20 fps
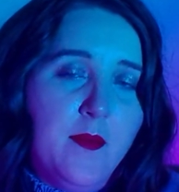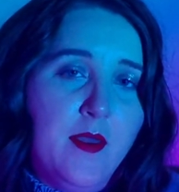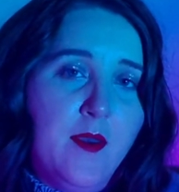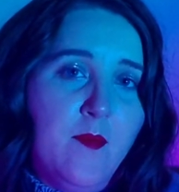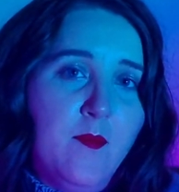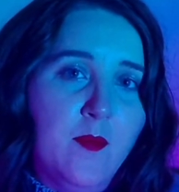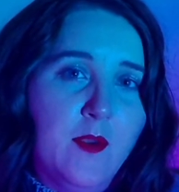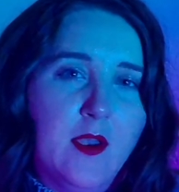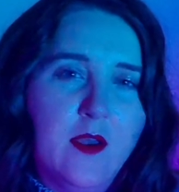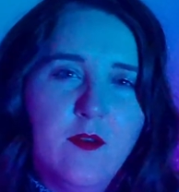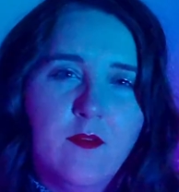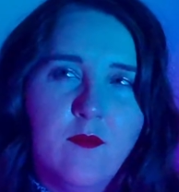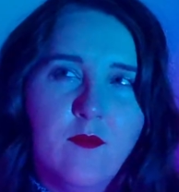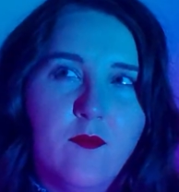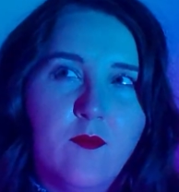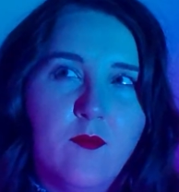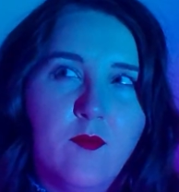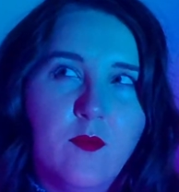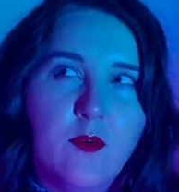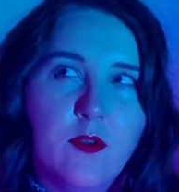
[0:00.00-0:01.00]
and kind of
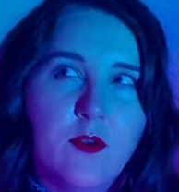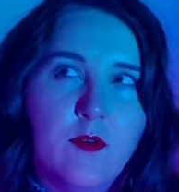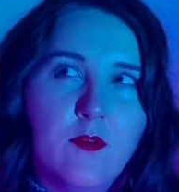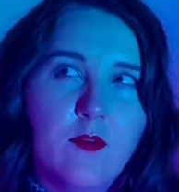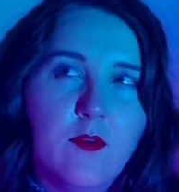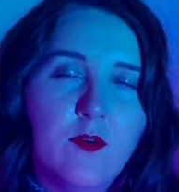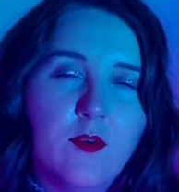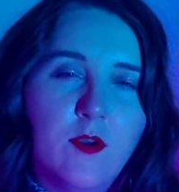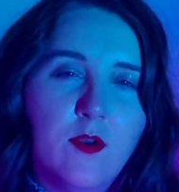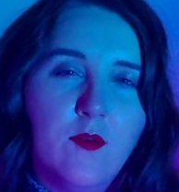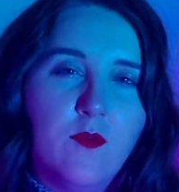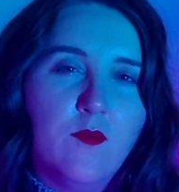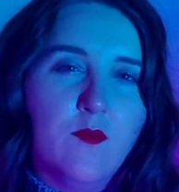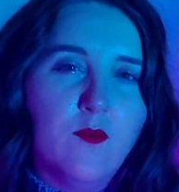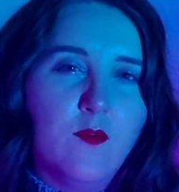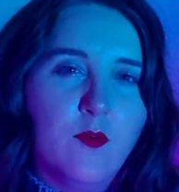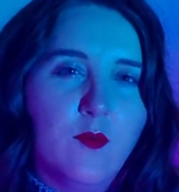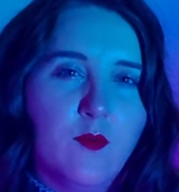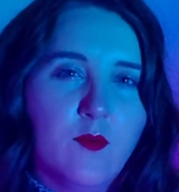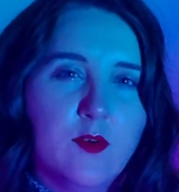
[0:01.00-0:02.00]
what you're looking
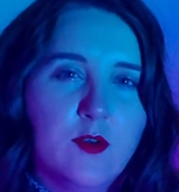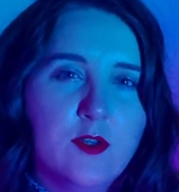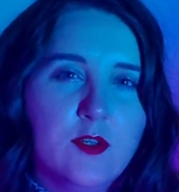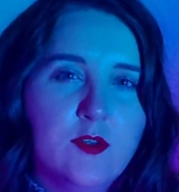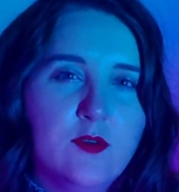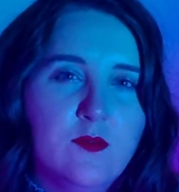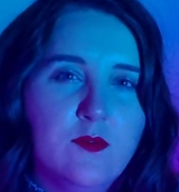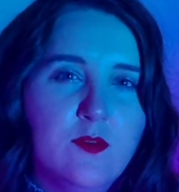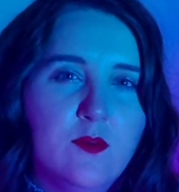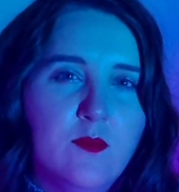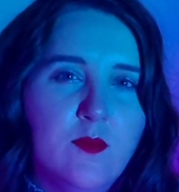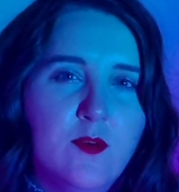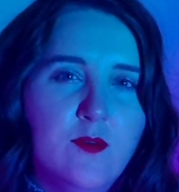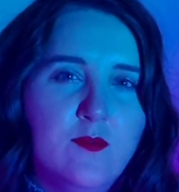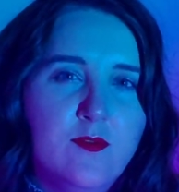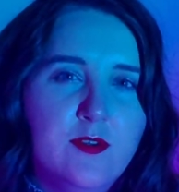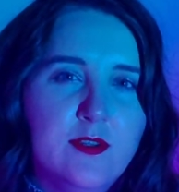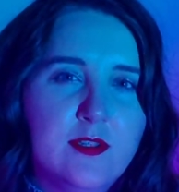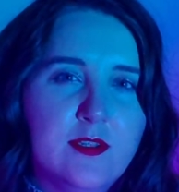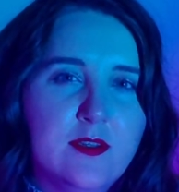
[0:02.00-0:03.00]
forward to the
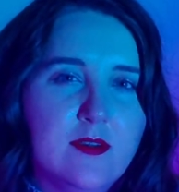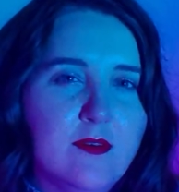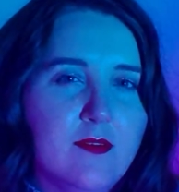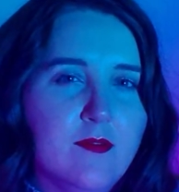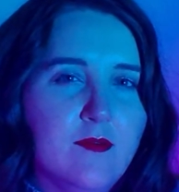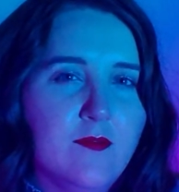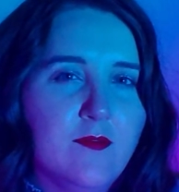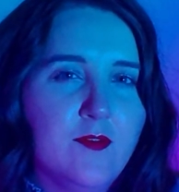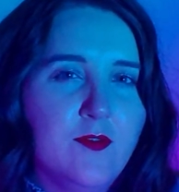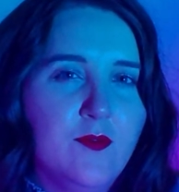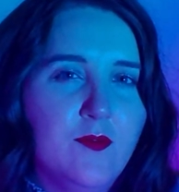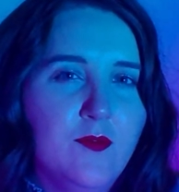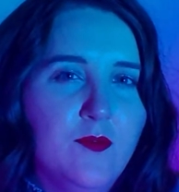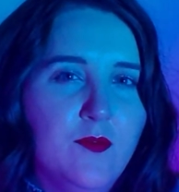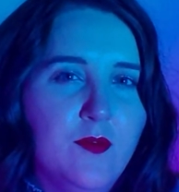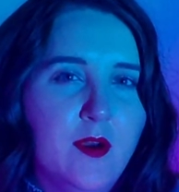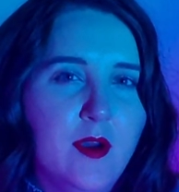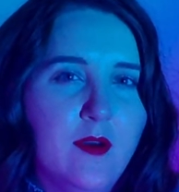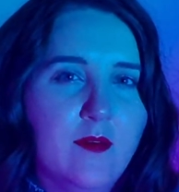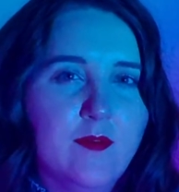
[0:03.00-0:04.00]
most, if
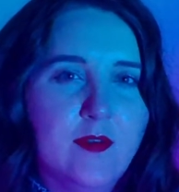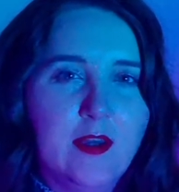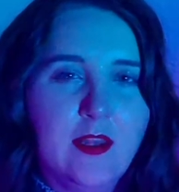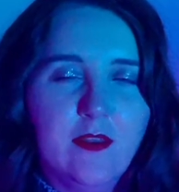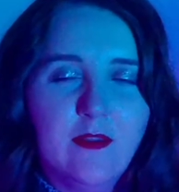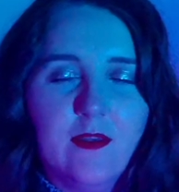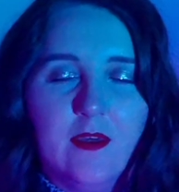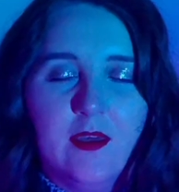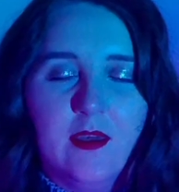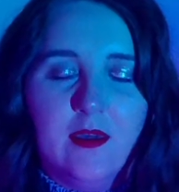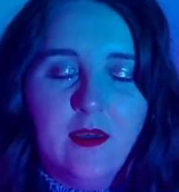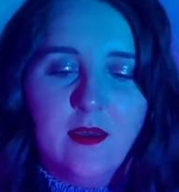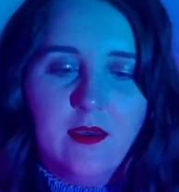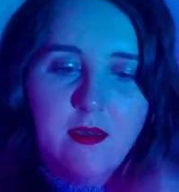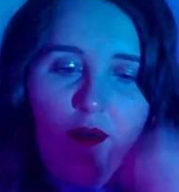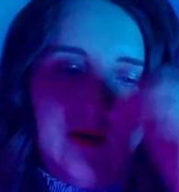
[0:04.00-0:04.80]
you have anything